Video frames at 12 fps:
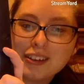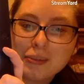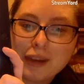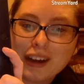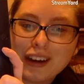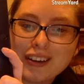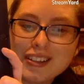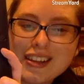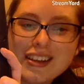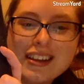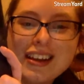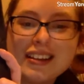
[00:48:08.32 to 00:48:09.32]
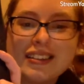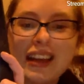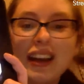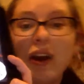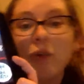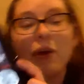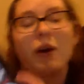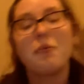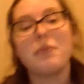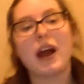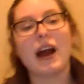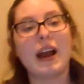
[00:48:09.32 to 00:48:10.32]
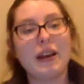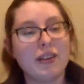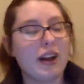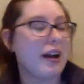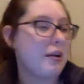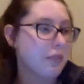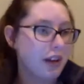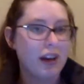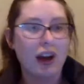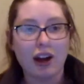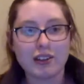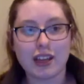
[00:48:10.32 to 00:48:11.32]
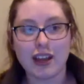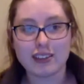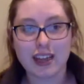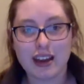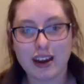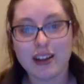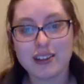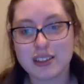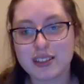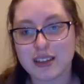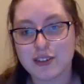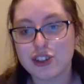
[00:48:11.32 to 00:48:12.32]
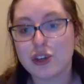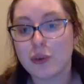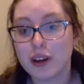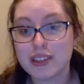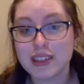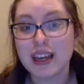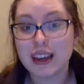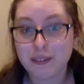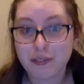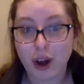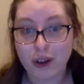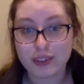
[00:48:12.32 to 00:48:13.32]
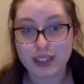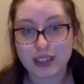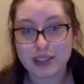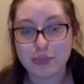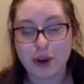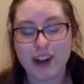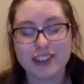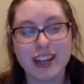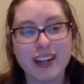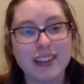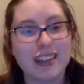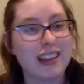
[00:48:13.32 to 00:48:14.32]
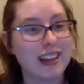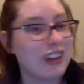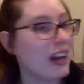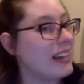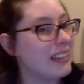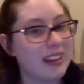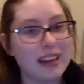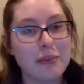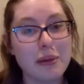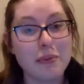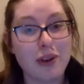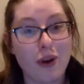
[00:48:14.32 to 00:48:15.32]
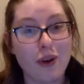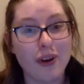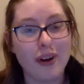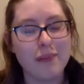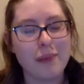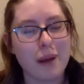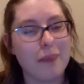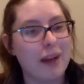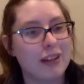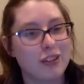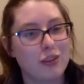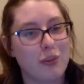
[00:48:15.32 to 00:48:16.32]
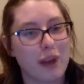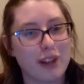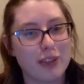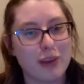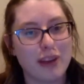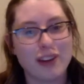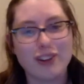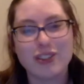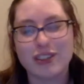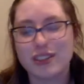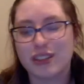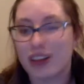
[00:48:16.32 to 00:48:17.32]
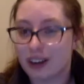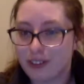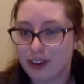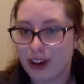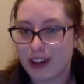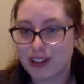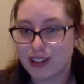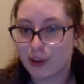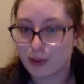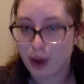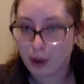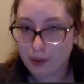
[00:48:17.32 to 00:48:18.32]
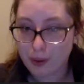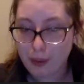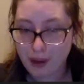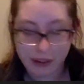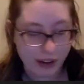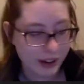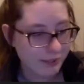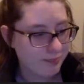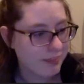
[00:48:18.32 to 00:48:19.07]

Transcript: Makers. I'm going to contact Dana to see if she wants to get involved in this project and let you guys a little bit more about Magic for Magic Makers, since a lot of you guys don't know about her.